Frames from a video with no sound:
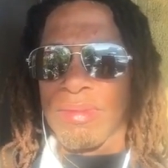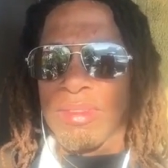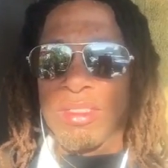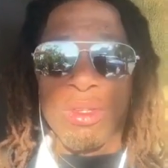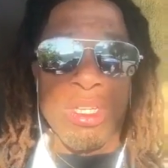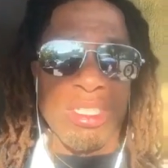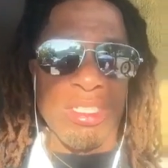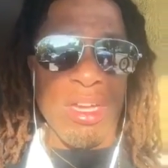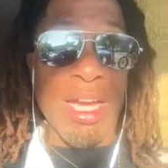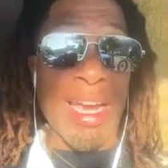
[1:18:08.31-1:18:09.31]
So listen,
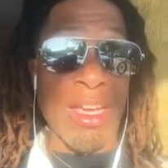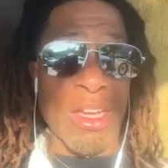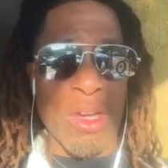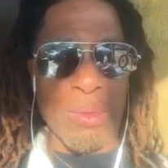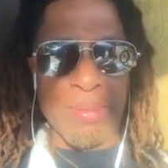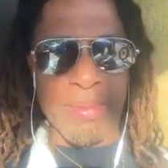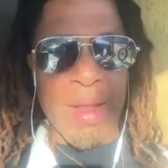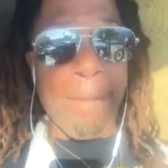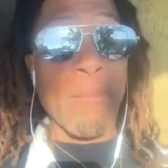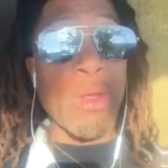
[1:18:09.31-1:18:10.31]
y'all, I gotta go.
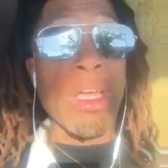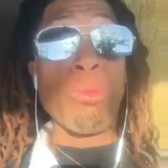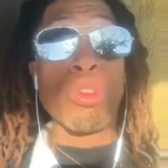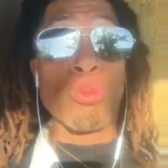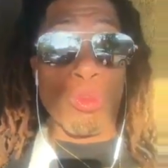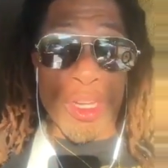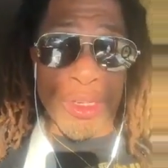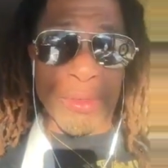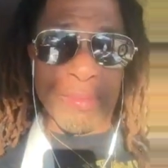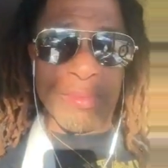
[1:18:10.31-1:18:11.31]
It was
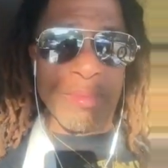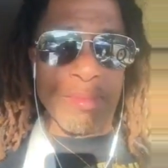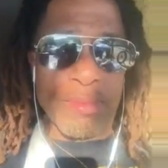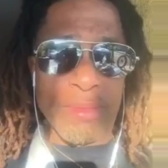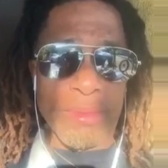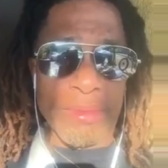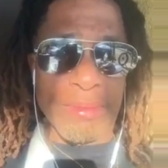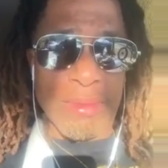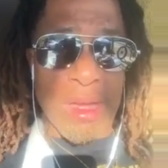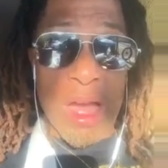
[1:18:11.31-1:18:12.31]
real.
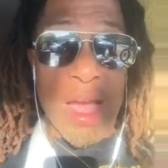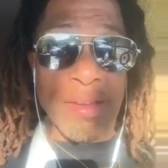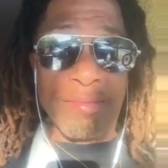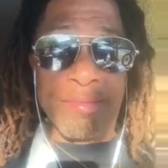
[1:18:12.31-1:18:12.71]
All right?